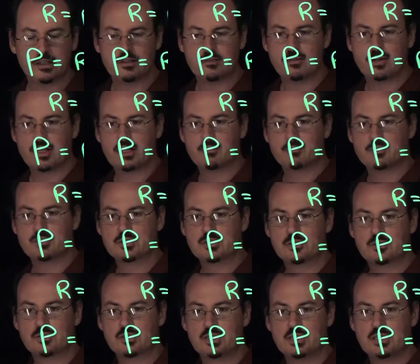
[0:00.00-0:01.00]
of items
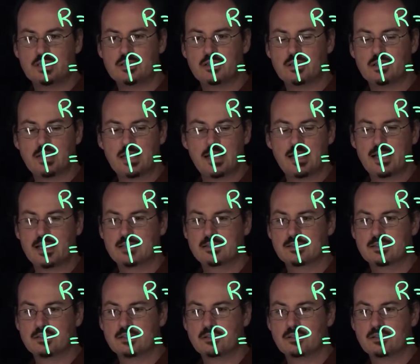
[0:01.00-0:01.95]
sold here on that axis,